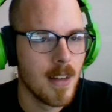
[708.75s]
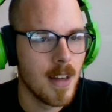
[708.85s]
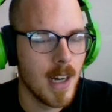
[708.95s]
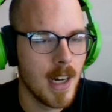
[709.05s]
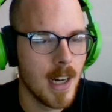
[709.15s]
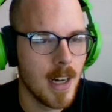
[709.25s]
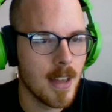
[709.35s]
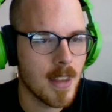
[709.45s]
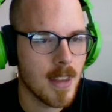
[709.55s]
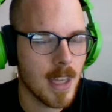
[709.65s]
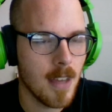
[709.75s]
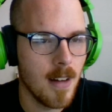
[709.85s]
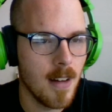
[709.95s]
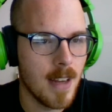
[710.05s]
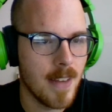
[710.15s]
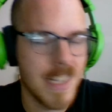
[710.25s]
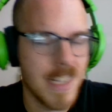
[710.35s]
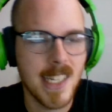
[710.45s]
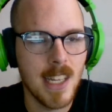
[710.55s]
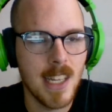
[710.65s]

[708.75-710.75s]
Thank you all, and have a nice day.